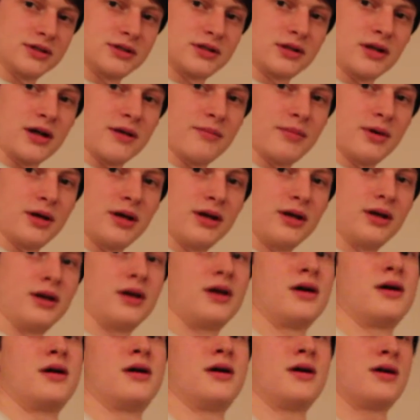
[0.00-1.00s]
a slight
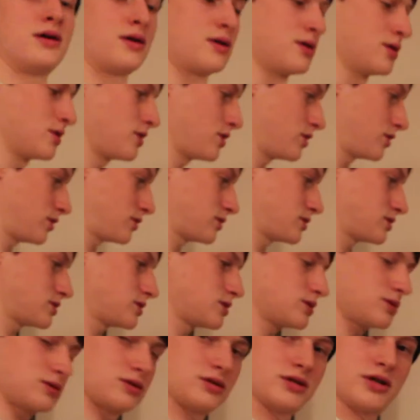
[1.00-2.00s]
bend,
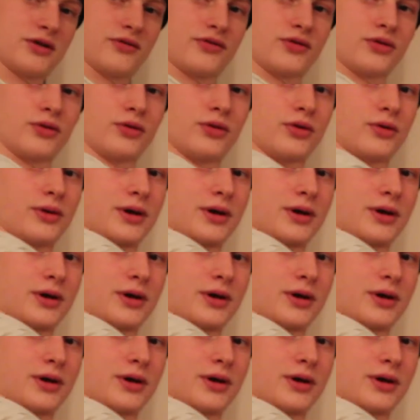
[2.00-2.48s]
lift all the